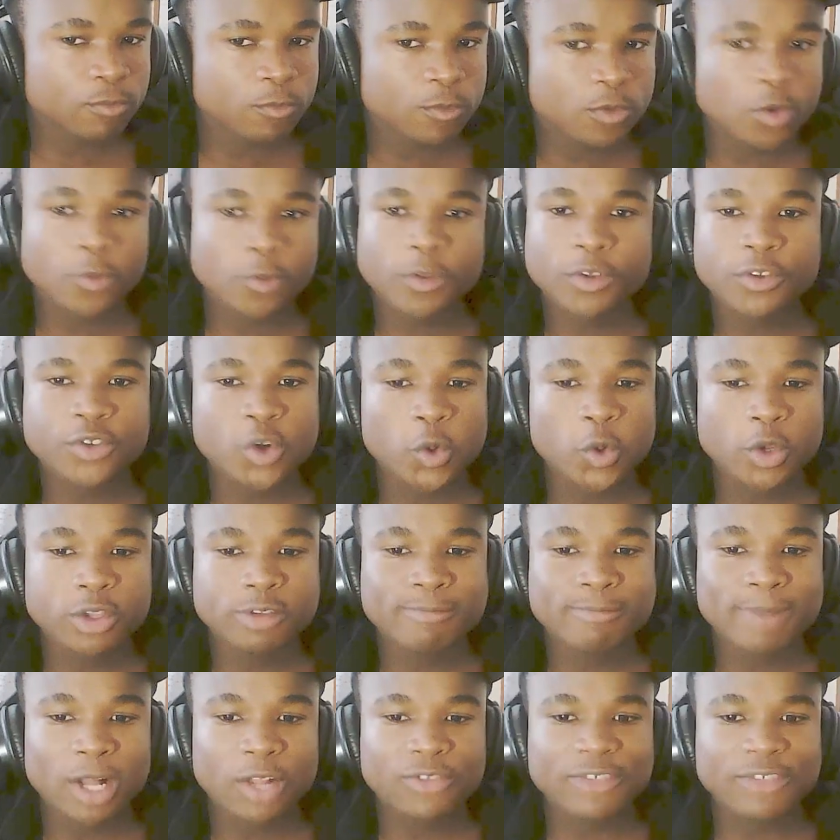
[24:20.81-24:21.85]
So this show is
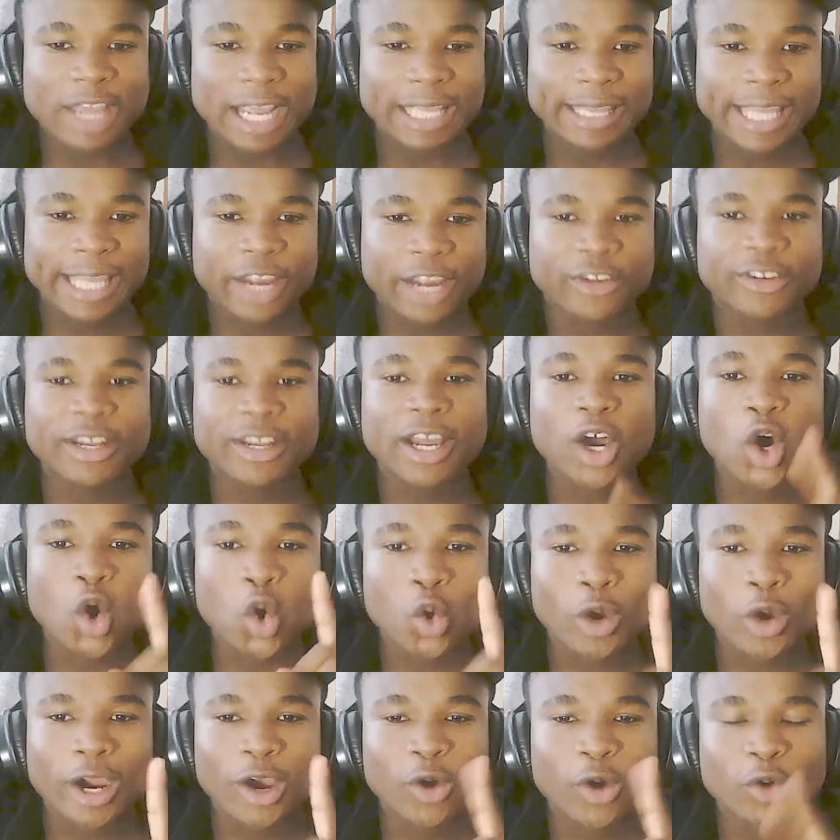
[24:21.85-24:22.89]
multi-layered.
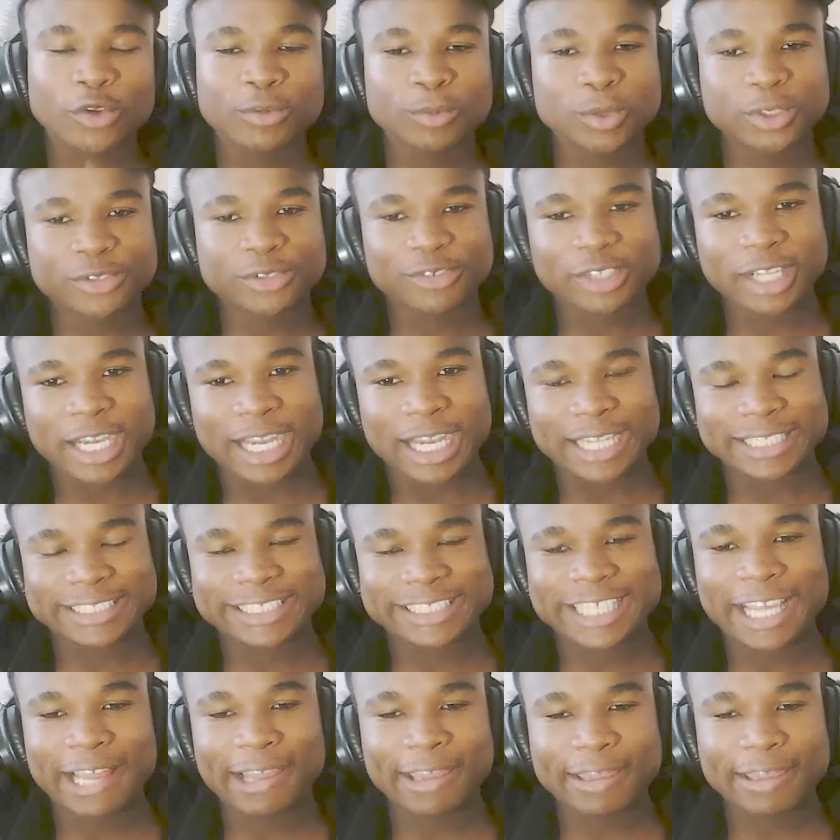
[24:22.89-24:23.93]
Oh, I almost forgot.
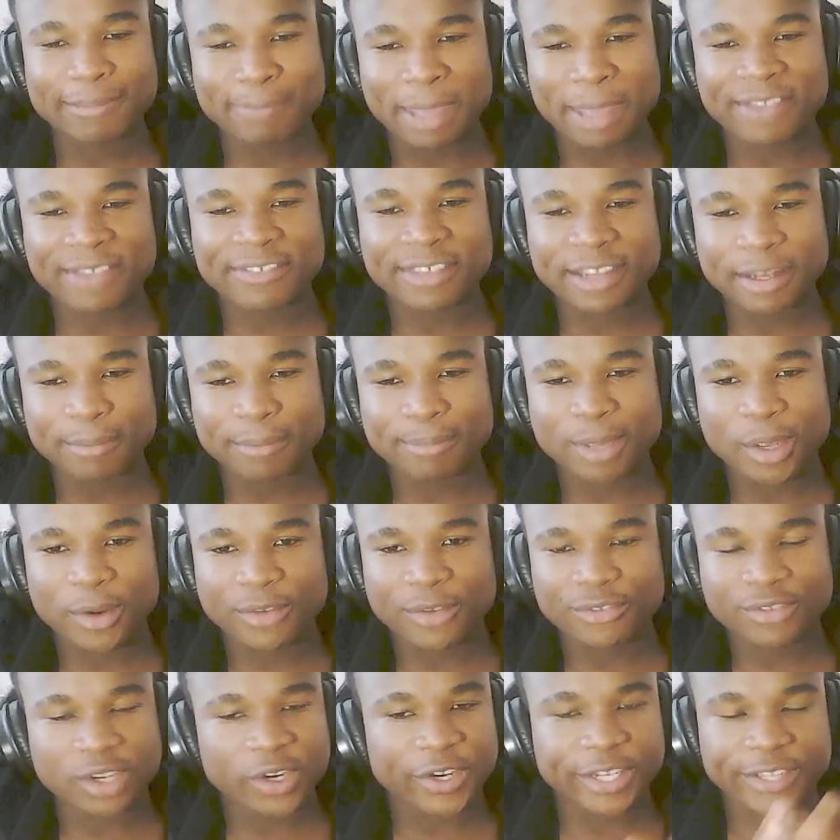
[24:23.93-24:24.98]
Death makes an
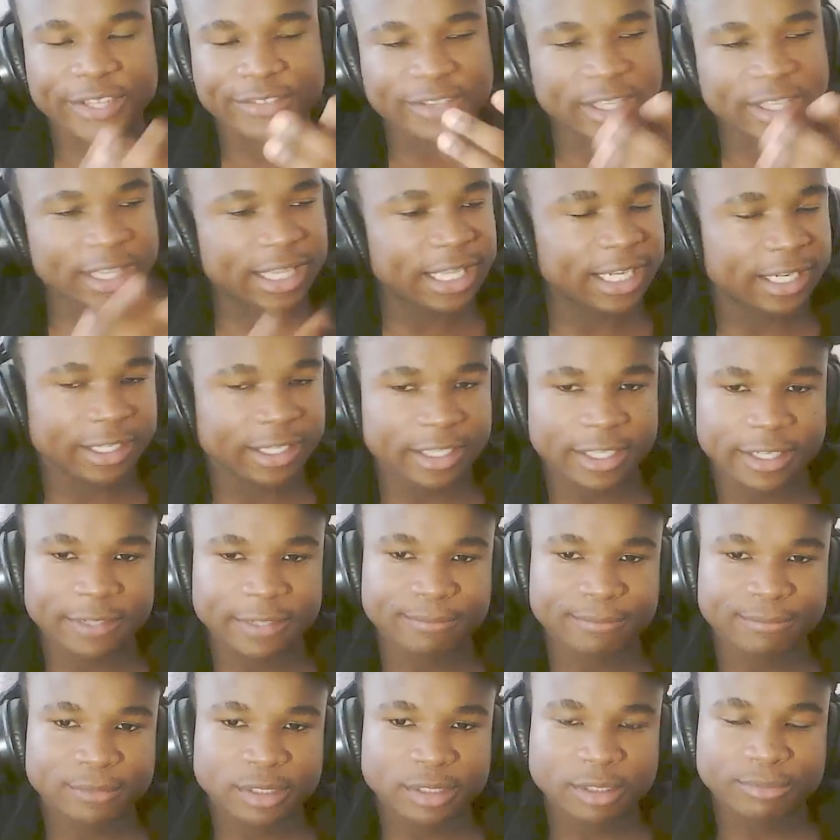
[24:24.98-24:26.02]
appearance. I already said that
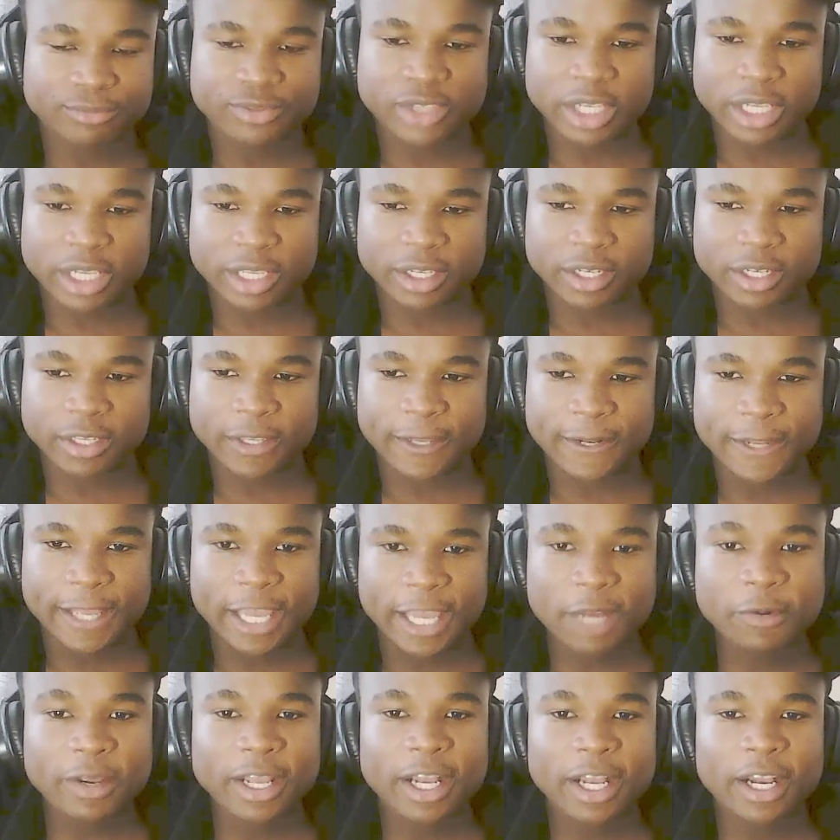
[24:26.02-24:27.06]
again. I'm saying it again.
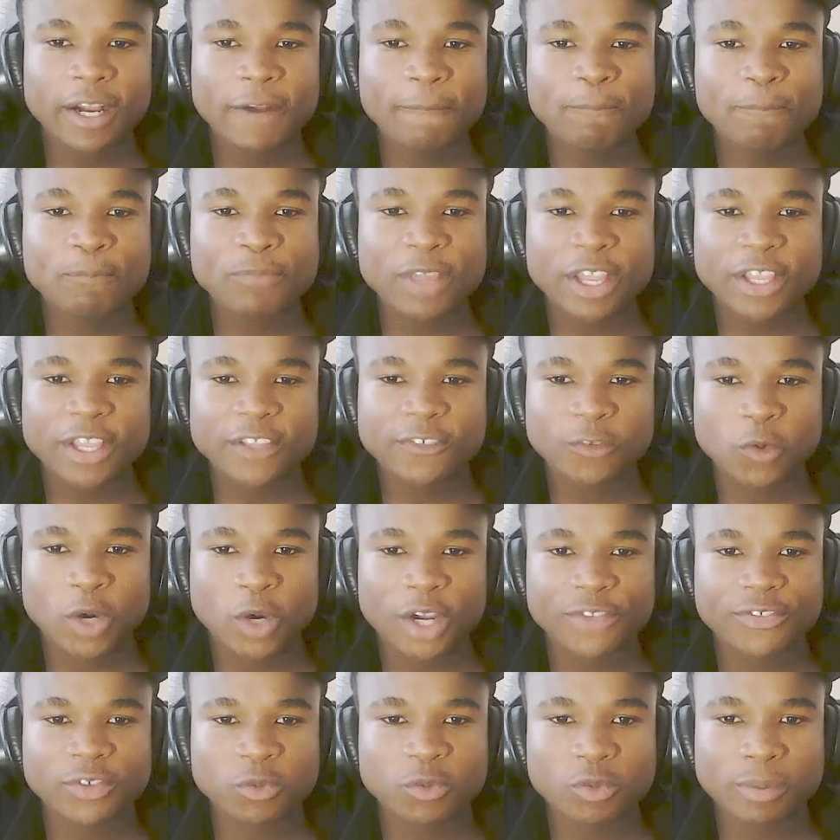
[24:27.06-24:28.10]
Anyway, thanks for
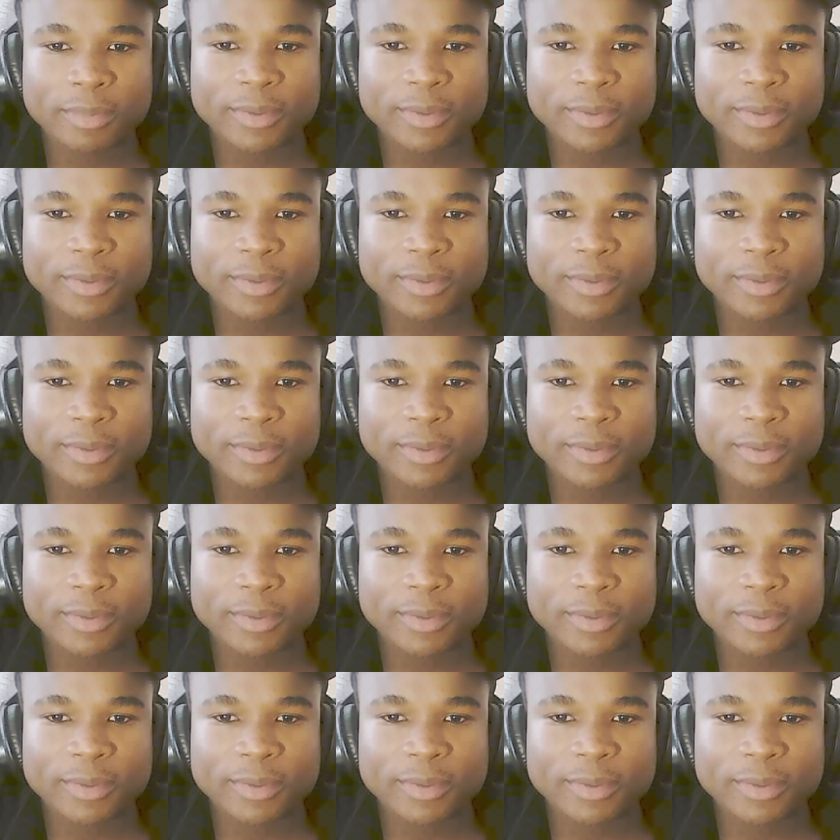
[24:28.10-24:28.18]
watching.